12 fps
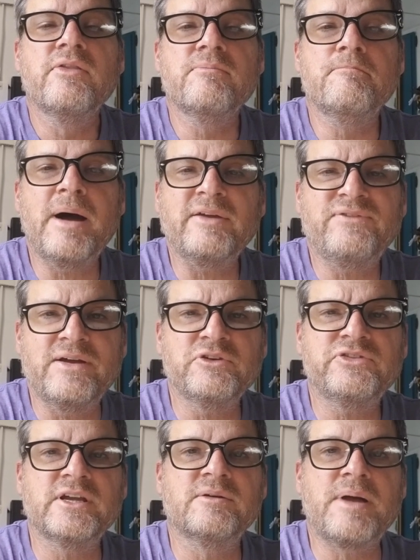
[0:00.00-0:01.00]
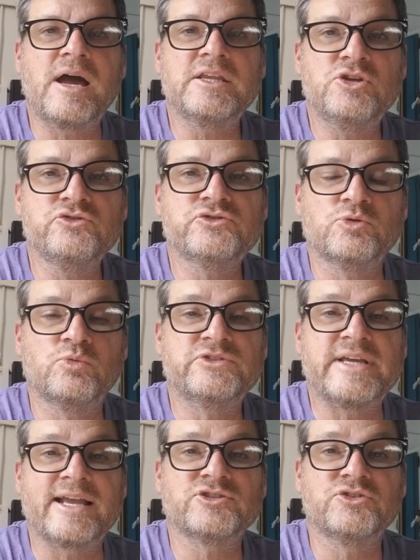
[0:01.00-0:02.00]
My favorite thing about Houston
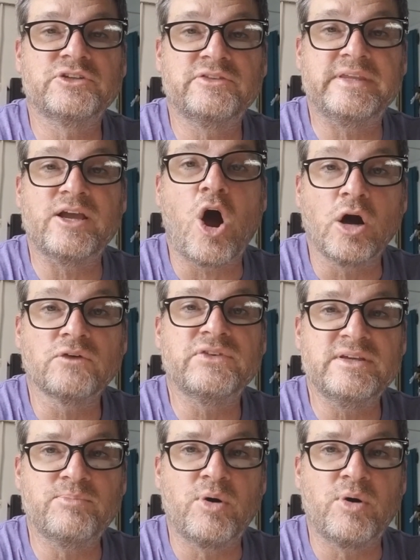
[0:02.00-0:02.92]
was actually the RV